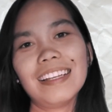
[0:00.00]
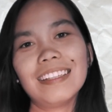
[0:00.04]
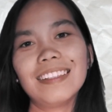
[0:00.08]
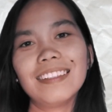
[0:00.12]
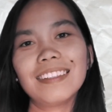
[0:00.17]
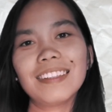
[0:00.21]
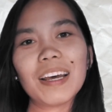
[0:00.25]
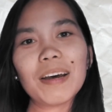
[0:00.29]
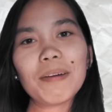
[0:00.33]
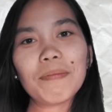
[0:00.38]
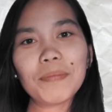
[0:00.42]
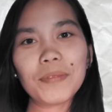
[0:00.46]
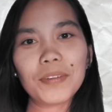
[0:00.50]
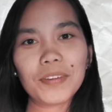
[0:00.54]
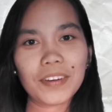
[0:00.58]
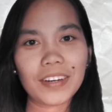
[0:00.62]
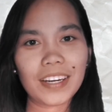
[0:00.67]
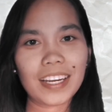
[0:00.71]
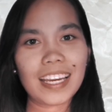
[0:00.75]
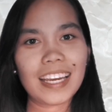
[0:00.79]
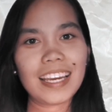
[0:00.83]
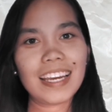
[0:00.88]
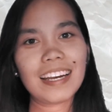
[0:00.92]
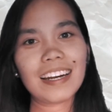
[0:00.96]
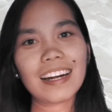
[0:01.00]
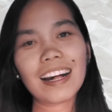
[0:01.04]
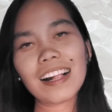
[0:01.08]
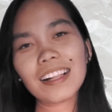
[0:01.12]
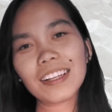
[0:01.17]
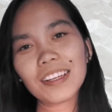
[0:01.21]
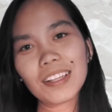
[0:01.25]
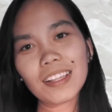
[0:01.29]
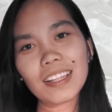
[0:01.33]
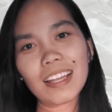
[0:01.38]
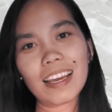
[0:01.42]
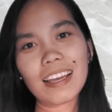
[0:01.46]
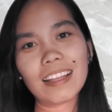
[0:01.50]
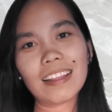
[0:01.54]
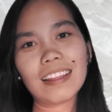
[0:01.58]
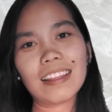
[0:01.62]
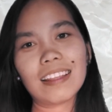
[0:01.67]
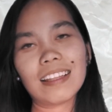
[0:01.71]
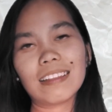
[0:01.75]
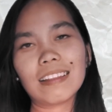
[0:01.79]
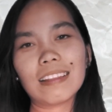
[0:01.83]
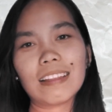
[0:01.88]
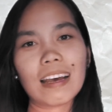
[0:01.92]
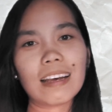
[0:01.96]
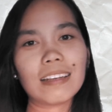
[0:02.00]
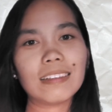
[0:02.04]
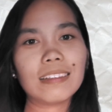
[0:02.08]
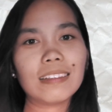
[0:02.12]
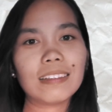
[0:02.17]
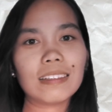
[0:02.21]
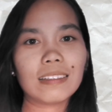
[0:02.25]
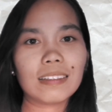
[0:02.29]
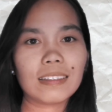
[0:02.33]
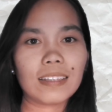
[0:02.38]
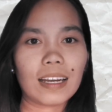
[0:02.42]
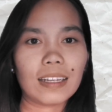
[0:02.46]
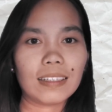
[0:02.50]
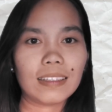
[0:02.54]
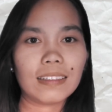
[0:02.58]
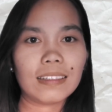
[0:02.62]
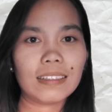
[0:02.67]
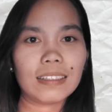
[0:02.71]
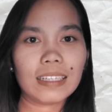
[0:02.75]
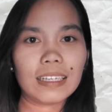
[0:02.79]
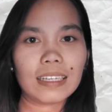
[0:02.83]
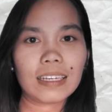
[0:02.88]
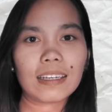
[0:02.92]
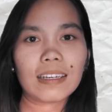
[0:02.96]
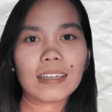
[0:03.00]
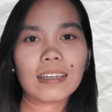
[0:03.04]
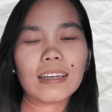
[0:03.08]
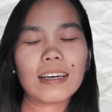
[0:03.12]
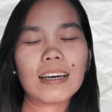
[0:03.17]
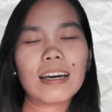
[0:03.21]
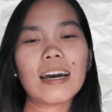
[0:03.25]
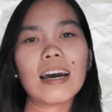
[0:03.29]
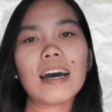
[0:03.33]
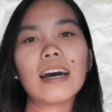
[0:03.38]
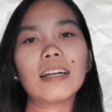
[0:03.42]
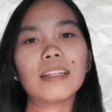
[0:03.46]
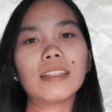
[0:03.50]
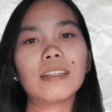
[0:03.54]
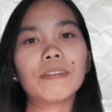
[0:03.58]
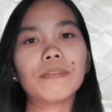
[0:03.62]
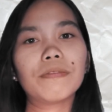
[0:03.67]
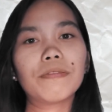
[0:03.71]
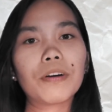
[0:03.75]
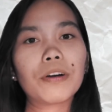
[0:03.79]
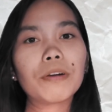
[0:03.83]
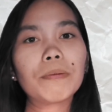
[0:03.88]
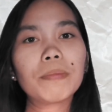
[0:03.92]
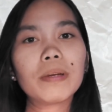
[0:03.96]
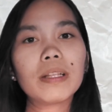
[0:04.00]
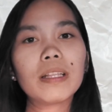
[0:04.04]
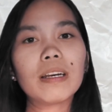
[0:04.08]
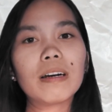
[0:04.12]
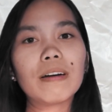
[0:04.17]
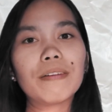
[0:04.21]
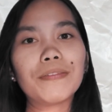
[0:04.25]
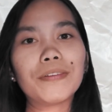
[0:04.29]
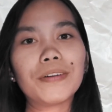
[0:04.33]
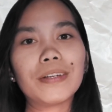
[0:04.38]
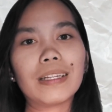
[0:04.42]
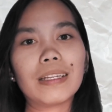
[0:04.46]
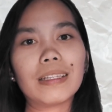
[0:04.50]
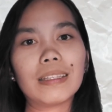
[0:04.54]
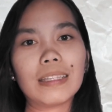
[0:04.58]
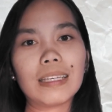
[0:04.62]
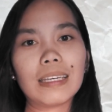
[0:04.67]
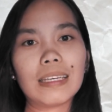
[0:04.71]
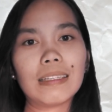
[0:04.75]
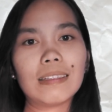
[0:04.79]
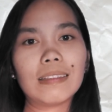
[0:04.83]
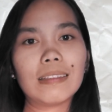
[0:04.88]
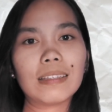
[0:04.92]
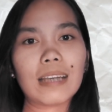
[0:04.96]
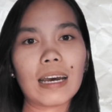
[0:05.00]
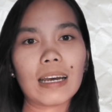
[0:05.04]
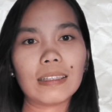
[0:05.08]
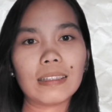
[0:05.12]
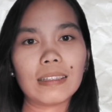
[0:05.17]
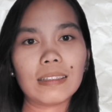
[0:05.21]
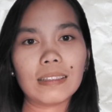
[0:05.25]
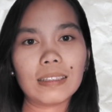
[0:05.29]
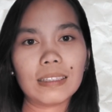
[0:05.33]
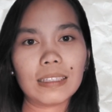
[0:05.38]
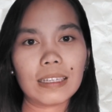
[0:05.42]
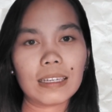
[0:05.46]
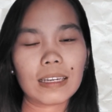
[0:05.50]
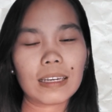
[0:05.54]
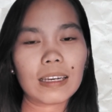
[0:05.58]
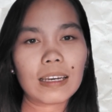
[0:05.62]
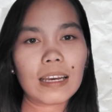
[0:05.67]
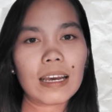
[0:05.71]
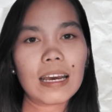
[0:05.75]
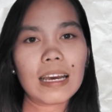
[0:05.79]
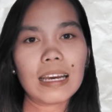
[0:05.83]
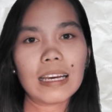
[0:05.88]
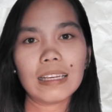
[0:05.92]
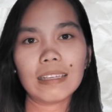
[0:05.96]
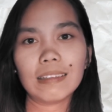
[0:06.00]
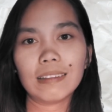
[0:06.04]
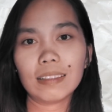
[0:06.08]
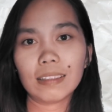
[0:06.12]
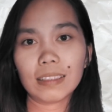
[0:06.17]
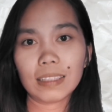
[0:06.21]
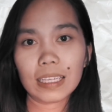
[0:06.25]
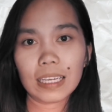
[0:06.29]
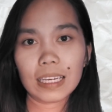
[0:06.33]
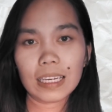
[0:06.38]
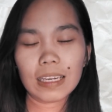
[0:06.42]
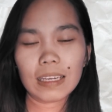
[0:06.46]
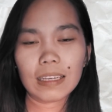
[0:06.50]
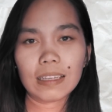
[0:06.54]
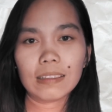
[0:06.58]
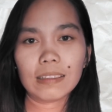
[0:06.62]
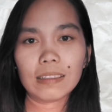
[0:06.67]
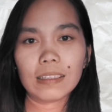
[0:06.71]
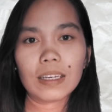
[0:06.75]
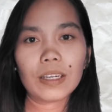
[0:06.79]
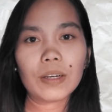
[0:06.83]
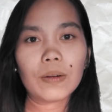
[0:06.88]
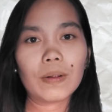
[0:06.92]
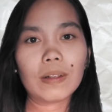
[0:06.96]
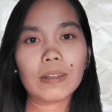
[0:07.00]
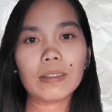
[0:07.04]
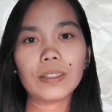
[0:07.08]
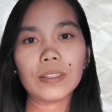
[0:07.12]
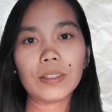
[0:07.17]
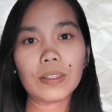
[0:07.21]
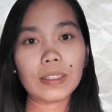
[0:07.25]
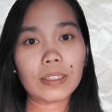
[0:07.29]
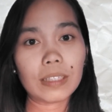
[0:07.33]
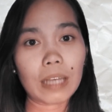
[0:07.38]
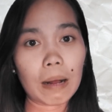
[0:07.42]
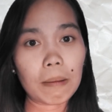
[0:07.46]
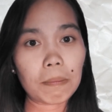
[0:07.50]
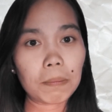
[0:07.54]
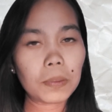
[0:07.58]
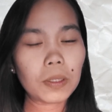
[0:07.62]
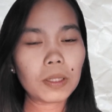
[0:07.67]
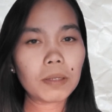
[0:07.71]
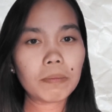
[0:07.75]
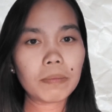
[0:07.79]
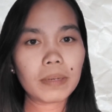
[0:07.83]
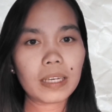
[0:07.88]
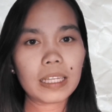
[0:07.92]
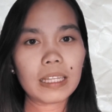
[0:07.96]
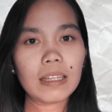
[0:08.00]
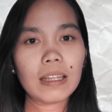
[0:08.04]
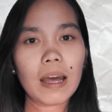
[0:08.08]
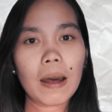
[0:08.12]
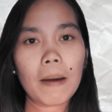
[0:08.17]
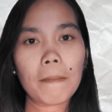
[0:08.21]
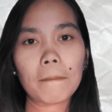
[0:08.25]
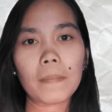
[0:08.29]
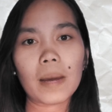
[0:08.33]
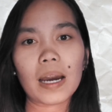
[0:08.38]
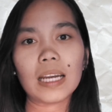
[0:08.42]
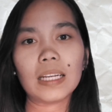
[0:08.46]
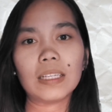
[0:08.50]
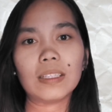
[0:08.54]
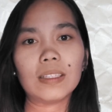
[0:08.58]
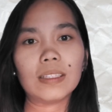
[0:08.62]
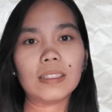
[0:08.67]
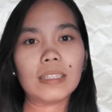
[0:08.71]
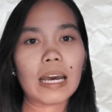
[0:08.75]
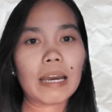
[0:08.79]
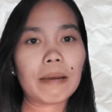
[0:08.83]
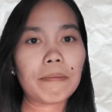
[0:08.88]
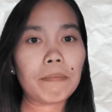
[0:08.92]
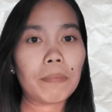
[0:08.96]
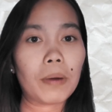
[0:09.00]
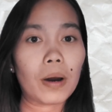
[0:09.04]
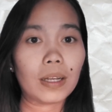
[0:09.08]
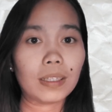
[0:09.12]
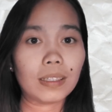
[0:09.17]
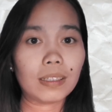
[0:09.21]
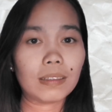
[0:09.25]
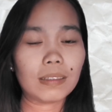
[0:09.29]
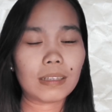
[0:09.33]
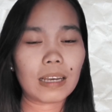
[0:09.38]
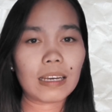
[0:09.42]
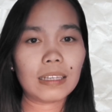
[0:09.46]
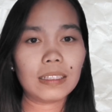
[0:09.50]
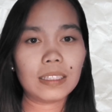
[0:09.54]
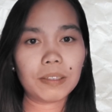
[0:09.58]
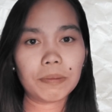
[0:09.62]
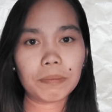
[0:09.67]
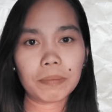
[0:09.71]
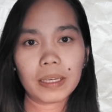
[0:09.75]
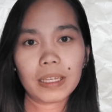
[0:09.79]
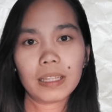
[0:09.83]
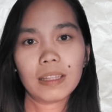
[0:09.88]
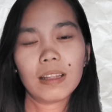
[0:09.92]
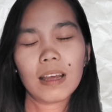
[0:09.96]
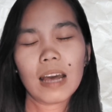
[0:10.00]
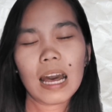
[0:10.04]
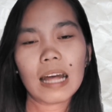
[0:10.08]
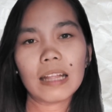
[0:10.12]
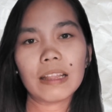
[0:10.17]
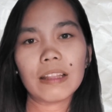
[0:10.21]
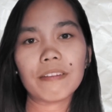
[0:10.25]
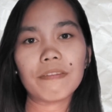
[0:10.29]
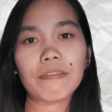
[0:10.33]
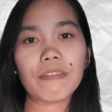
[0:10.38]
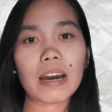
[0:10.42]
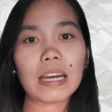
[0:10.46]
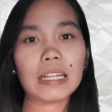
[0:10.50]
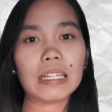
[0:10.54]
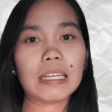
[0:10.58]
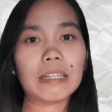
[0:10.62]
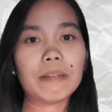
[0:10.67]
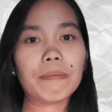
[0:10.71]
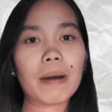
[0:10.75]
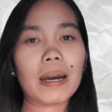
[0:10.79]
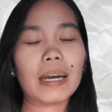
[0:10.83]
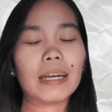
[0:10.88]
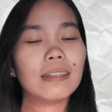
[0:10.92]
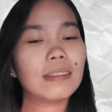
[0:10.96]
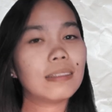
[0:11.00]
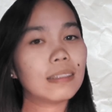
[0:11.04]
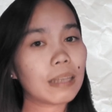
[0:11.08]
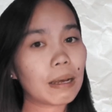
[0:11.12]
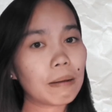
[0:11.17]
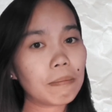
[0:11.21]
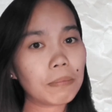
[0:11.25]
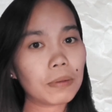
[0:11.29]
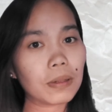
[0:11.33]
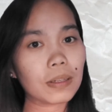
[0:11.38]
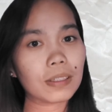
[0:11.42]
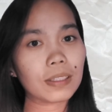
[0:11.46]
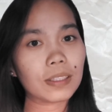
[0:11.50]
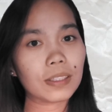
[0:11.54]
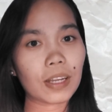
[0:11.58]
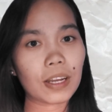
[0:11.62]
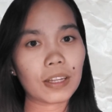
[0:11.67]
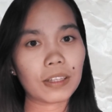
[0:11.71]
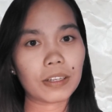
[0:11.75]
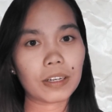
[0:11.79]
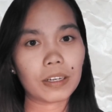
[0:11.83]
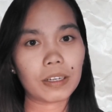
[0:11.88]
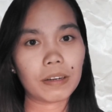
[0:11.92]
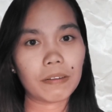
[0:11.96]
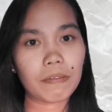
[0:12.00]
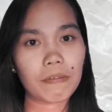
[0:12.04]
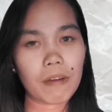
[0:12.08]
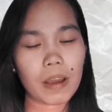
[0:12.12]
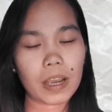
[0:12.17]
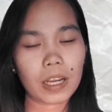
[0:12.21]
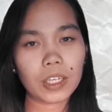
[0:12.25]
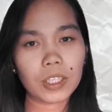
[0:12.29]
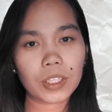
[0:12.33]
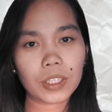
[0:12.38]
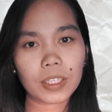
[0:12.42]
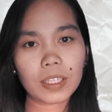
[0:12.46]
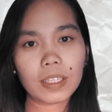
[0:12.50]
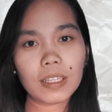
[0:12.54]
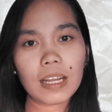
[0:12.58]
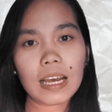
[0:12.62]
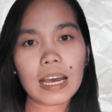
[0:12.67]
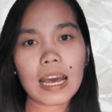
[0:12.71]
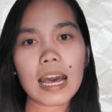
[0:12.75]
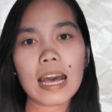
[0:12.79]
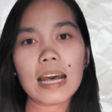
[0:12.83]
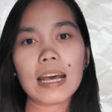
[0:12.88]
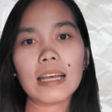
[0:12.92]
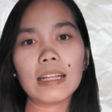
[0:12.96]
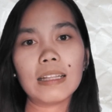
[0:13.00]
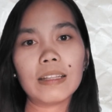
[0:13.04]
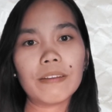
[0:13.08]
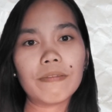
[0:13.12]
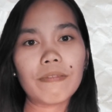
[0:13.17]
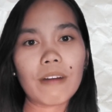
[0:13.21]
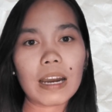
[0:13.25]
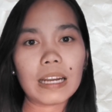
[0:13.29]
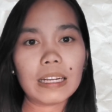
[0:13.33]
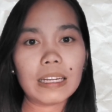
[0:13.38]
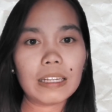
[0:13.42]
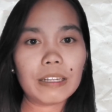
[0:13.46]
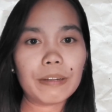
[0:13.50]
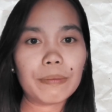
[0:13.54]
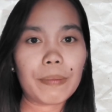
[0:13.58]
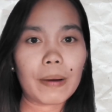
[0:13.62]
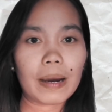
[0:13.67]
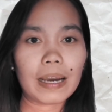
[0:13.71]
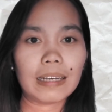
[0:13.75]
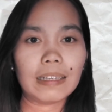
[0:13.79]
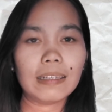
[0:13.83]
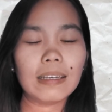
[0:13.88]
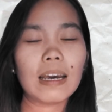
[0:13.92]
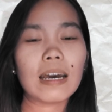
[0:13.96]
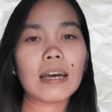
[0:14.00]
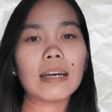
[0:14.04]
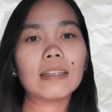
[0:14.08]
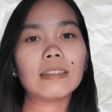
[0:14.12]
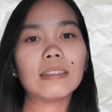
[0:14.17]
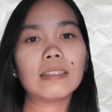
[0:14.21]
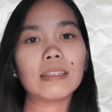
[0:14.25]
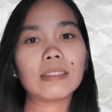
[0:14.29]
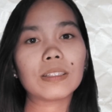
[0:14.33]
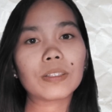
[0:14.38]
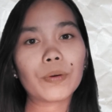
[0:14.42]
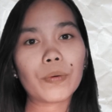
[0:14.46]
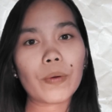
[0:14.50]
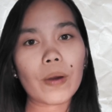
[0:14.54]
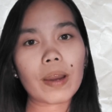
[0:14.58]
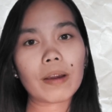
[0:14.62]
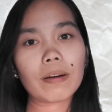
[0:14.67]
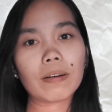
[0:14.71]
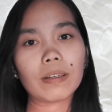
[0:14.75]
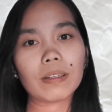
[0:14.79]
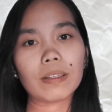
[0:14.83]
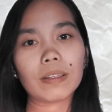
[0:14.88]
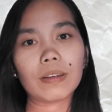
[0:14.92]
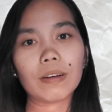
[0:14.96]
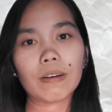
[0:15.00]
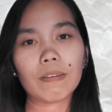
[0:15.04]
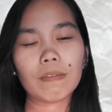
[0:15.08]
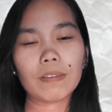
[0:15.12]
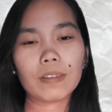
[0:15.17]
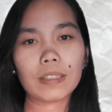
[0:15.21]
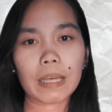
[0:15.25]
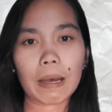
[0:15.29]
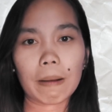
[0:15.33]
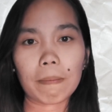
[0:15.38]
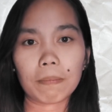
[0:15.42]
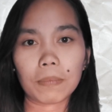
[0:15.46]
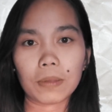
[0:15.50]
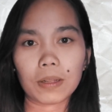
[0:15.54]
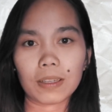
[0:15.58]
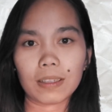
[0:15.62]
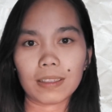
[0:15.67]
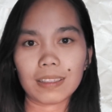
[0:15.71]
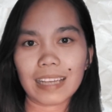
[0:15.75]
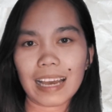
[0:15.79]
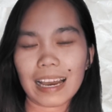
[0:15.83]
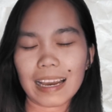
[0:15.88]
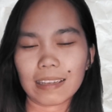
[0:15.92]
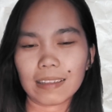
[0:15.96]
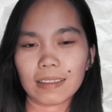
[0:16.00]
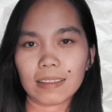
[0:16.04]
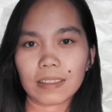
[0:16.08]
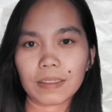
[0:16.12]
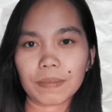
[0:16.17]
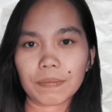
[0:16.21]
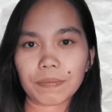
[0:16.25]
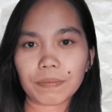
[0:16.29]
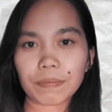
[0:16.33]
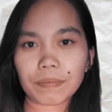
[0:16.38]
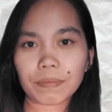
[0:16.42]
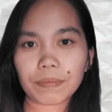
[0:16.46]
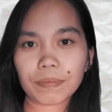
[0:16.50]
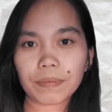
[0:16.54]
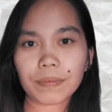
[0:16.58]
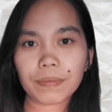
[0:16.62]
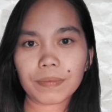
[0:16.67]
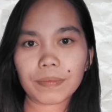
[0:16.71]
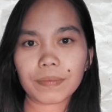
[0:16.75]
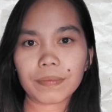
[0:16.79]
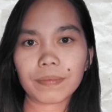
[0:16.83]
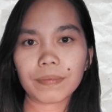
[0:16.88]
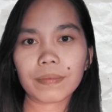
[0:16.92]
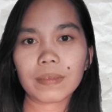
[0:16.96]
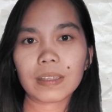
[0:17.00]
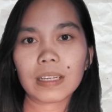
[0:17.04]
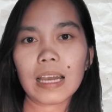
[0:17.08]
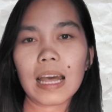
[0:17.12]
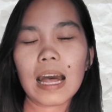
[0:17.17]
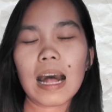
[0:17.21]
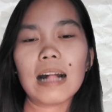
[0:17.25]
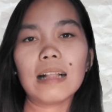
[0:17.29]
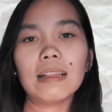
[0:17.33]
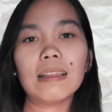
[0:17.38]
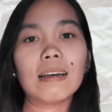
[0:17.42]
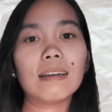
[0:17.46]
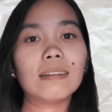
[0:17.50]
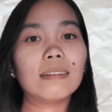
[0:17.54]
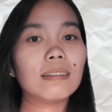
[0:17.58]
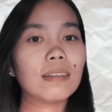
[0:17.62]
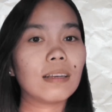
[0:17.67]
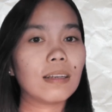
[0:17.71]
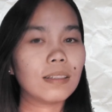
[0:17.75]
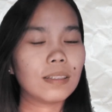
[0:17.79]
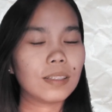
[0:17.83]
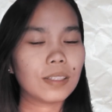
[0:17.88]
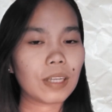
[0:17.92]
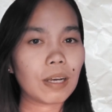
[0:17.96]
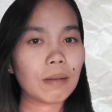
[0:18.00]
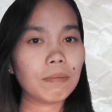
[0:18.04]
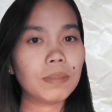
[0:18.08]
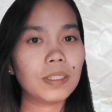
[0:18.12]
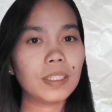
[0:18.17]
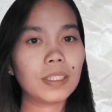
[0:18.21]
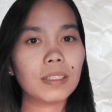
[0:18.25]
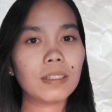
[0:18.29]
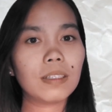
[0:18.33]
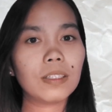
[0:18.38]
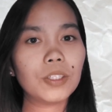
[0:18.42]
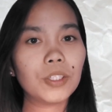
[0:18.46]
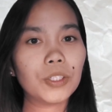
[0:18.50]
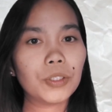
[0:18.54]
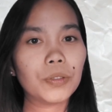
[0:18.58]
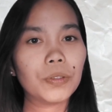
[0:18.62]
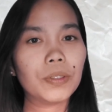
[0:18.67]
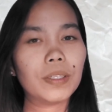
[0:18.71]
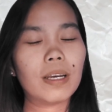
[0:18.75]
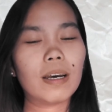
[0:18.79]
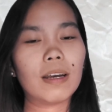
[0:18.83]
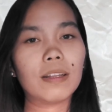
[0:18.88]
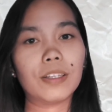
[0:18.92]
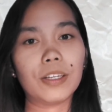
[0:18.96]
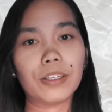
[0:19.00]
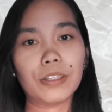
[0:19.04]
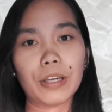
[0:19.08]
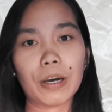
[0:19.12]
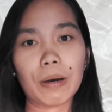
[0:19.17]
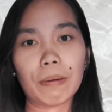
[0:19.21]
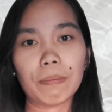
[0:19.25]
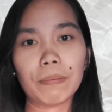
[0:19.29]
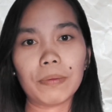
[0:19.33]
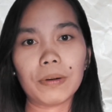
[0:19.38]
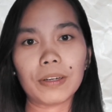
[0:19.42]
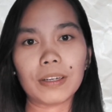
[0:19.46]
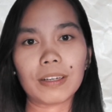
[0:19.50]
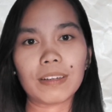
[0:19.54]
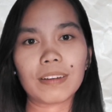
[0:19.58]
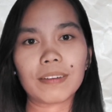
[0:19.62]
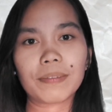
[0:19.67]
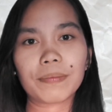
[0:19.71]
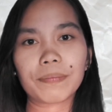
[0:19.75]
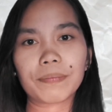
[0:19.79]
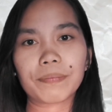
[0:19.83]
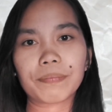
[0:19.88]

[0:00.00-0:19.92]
Step 3. Calculate the test statistic. The formula for the t-statistic is t is equals to sample mean minus hypothesized mean divided by sample standard deviation divided by the square root of sample size. Let's substitute the number.